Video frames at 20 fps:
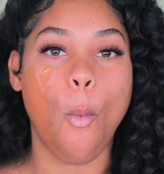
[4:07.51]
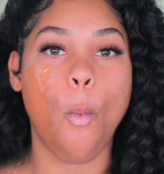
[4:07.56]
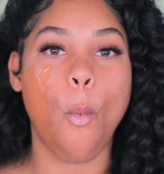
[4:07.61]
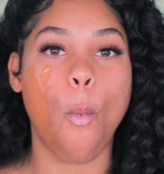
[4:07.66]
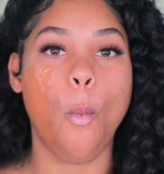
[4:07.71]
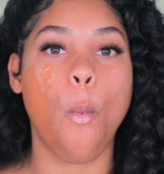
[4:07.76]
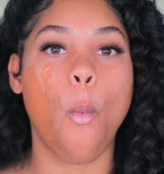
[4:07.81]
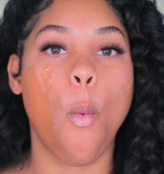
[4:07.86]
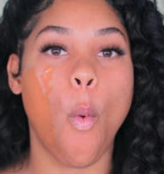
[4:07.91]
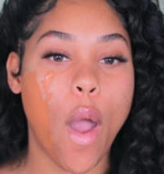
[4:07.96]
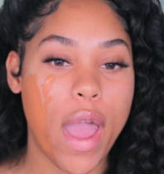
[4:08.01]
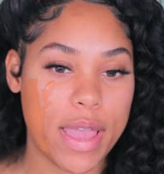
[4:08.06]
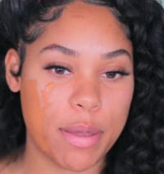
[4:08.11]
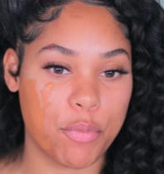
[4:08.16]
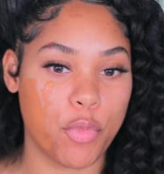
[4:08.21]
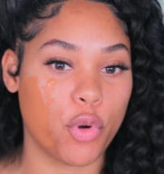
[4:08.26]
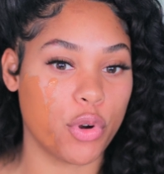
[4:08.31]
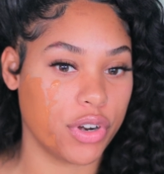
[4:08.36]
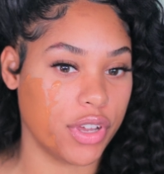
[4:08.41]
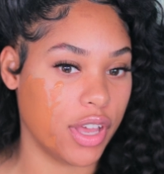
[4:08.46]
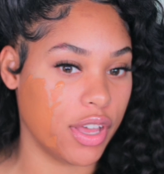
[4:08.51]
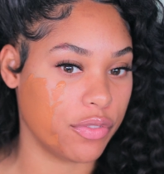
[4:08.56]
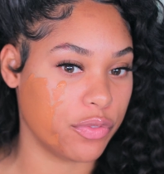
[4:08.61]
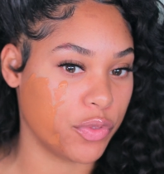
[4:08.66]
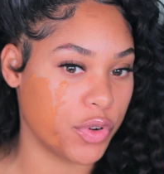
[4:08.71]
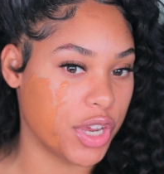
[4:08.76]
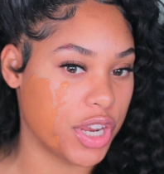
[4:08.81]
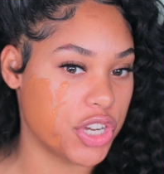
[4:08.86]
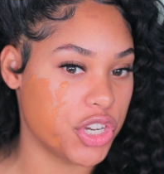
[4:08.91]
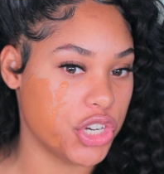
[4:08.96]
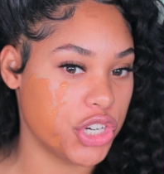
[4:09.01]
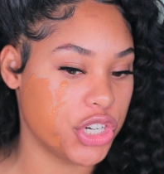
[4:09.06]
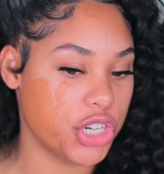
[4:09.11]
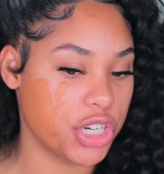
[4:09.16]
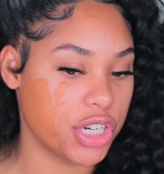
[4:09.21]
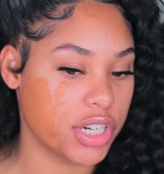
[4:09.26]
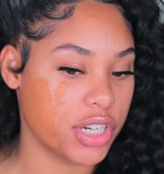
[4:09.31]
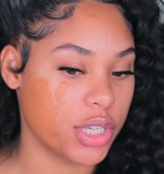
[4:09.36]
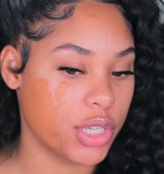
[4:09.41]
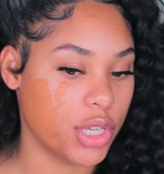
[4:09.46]
way more
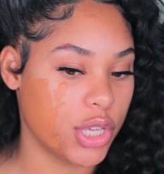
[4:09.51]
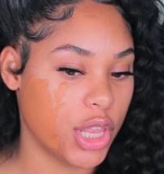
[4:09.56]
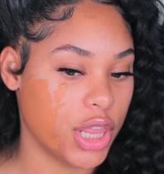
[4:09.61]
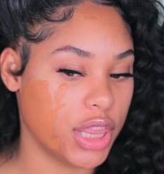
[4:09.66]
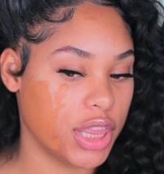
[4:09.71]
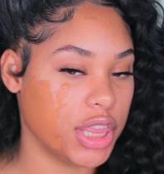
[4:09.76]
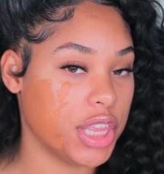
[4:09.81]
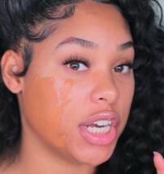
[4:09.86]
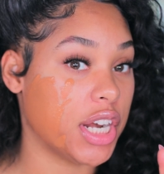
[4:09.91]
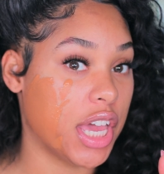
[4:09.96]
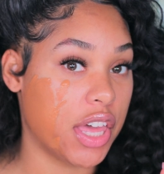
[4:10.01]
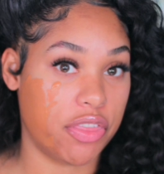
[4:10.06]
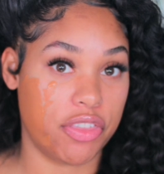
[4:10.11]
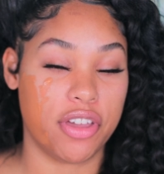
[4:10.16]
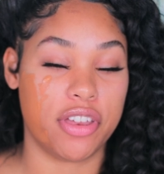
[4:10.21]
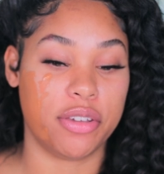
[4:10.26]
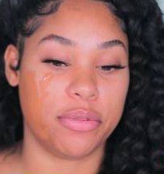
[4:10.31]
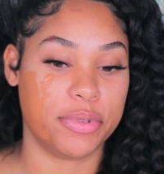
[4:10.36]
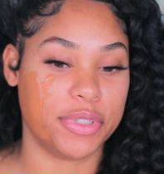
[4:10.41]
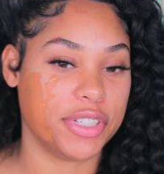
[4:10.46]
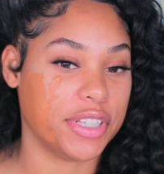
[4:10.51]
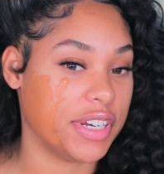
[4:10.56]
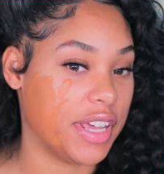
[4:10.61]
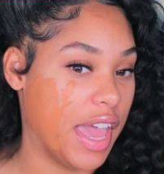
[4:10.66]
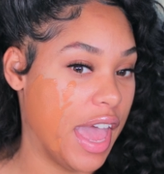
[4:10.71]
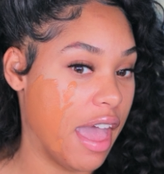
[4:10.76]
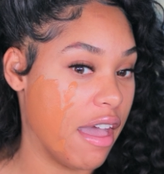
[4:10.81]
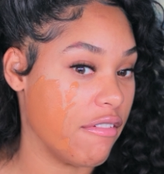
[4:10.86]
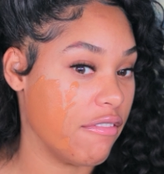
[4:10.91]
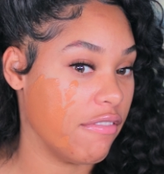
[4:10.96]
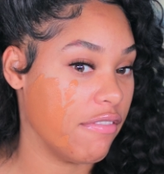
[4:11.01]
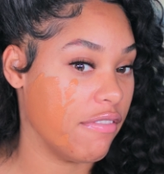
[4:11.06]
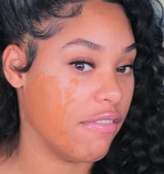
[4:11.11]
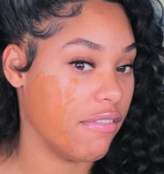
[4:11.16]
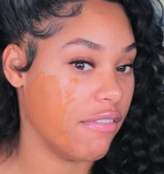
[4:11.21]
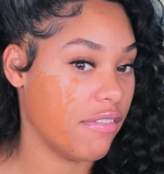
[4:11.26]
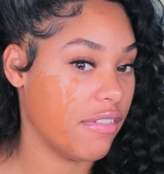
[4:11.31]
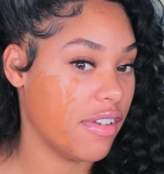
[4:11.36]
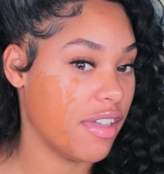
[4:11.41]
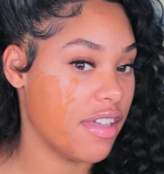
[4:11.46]
coverage than I thought it was gonna have.
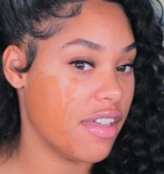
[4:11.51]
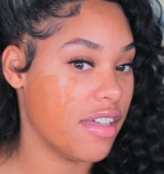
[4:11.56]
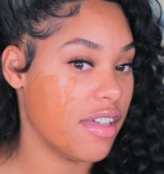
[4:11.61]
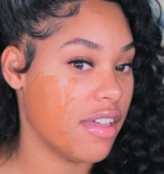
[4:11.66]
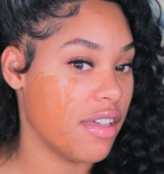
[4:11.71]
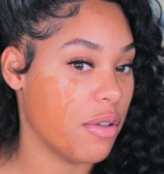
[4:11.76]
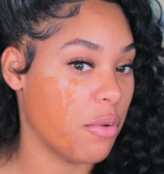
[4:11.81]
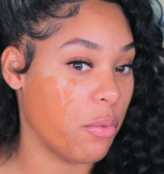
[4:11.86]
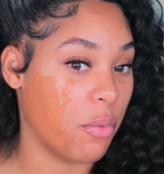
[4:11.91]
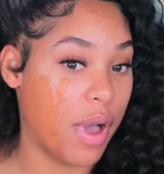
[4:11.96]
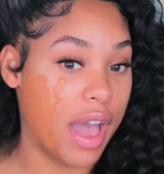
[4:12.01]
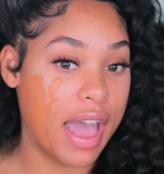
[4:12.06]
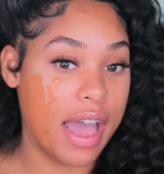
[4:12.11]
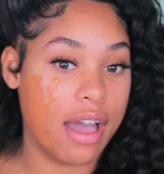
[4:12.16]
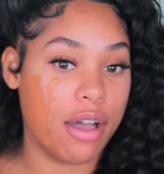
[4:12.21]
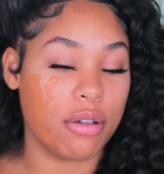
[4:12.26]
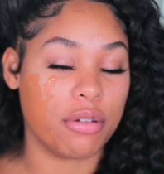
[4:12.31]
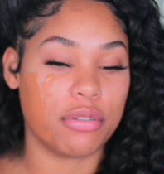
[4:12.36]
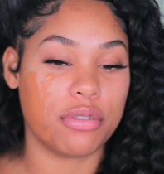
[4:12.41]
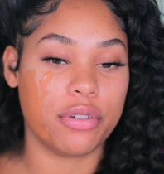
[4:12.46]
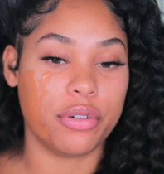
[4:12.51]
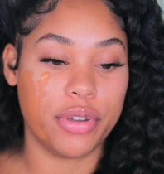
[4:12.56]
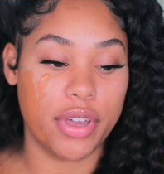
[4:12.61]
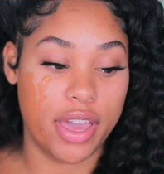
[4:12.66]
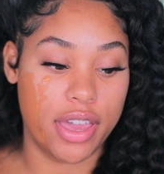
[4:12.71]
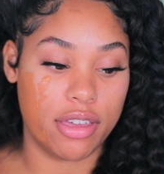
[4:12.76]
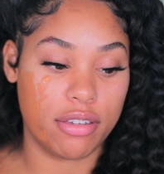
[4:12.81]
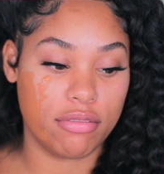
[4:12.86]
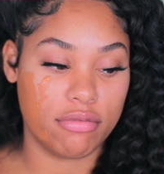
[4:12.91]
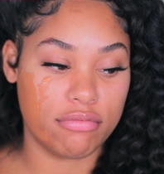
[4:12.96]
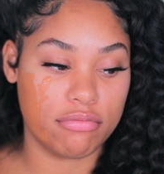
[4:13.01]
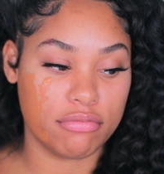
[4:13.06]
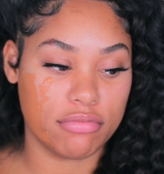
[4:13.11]
Wow, okay.